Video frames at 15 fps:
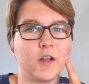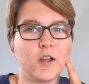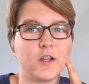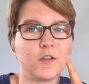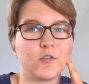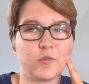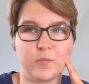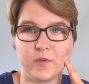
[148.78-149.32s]

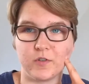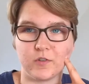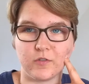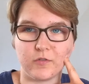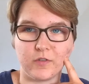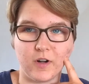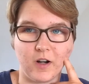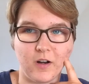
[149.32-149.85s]
2P
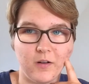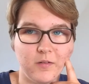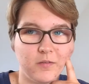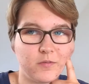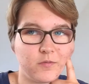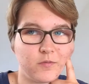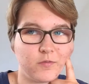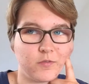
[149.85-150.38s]
Jeffra
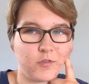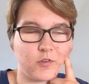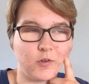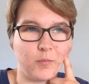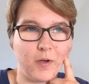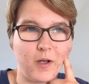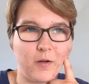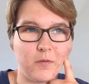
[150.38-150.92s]

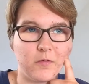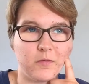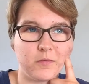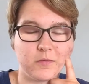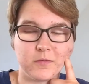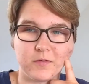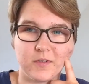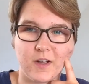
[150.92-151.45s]
somehow.
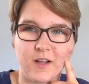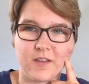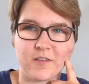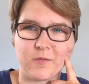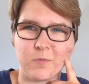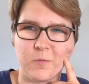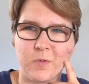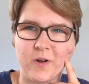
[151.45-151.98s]

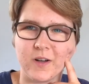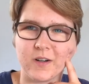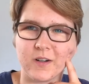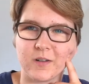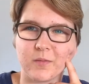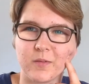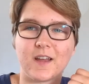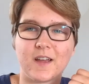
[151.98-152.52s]
It's
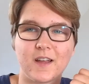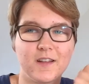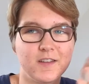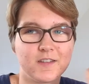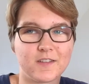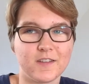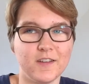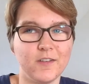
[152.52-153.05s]
weird, but
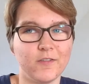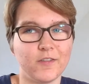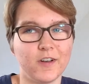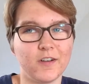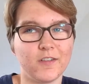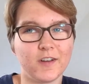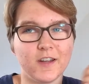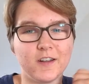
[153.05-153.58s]
it's still
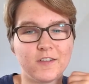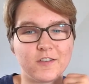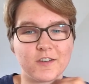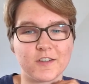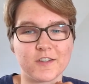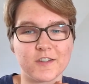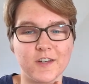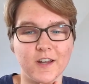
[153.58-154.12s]
very
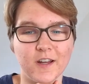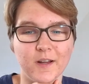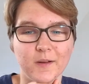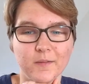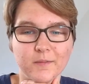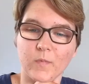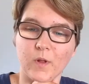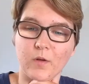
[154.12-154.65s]
interesting.
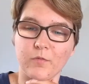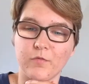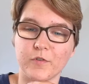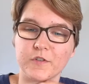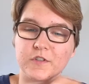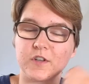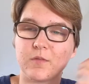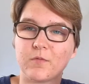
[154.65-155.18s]
And
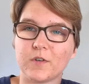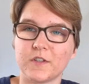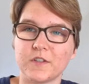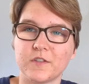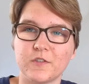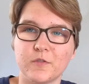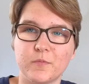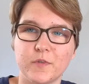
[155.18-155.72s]
for some
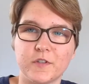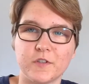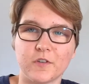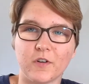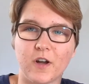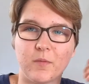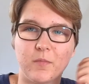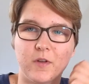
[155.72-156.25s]
reason, 2P
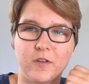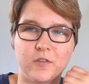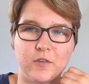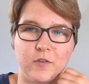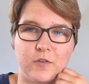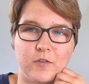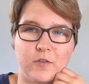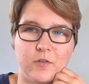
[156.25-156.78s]
Jurang is
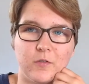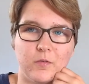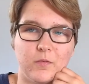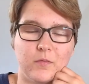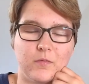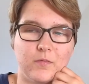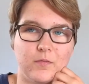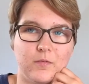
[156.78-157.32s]
also
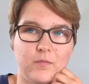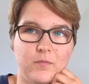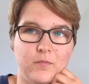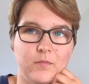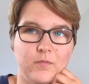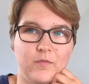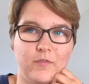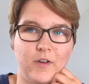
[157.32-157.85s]

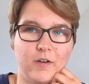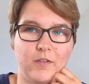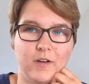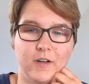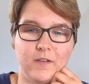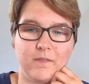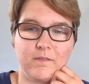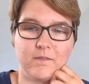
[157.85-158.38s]

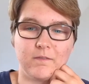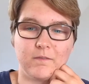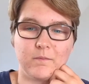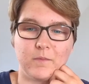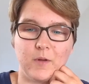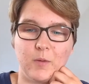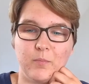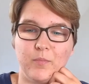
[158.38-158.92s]
very
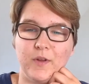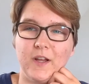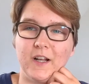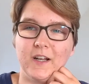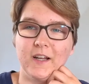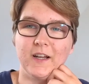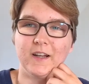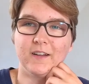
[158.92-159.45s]

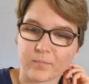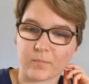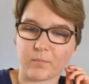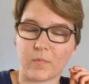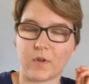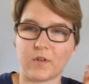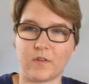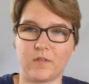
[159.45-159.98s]
appealing.
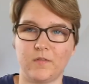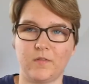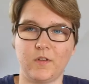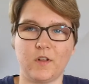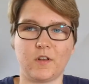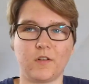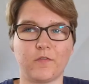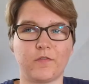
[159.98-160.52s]
But
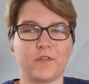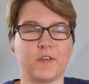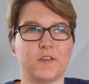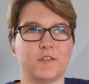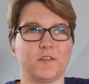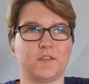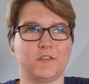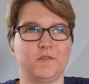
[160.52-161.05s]
none of
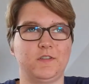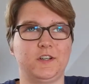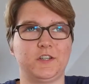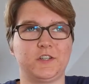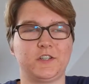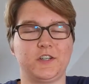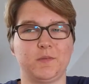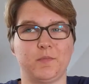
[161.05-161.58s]
these are really
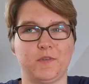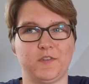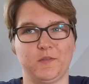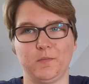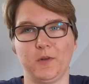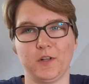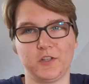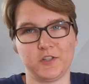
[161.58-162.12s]
ship as
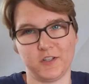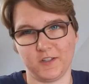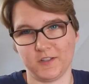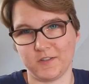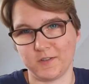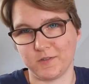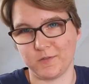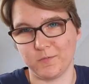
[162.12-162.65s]
much
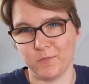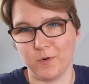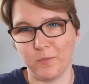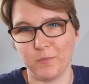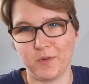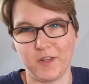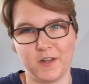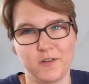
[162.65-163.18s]
as
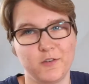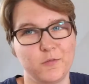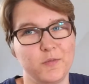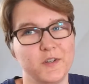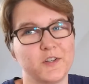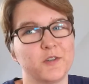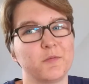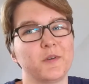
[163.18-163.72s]
1P and
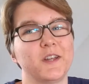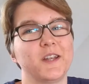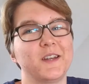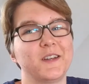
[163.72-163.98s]
2P Jurang.